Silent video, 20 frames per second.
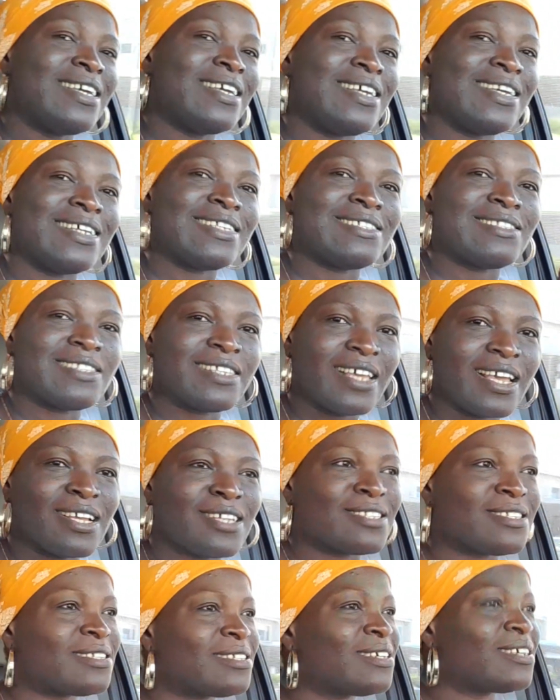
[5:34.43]
it
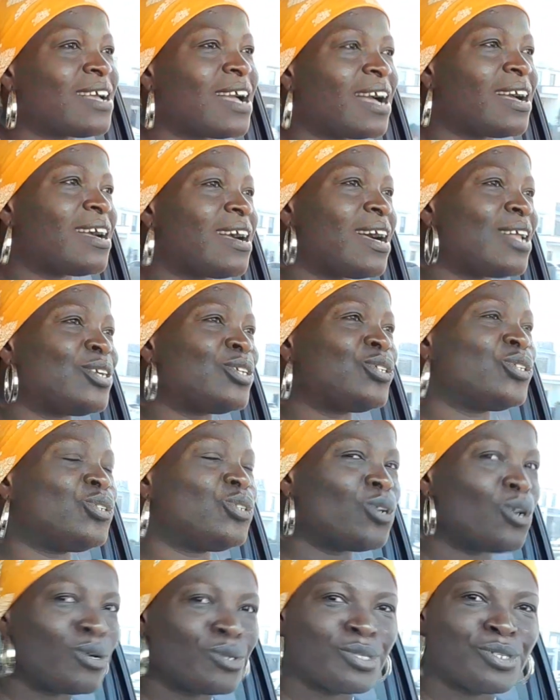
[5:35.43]
takes a
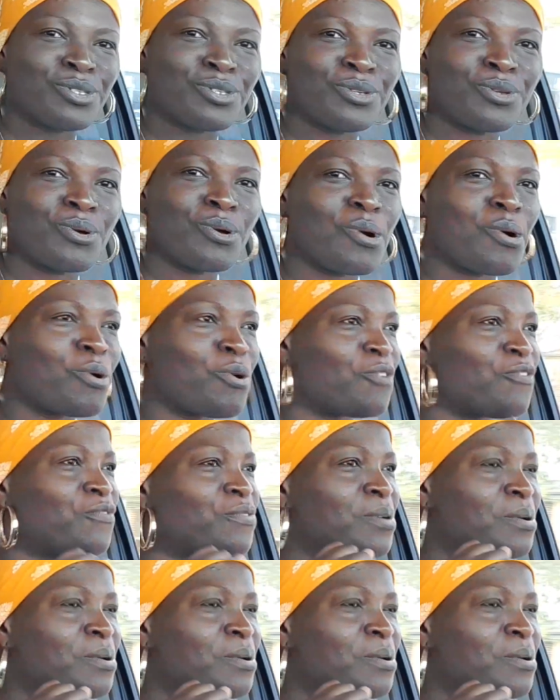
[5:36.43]
lot of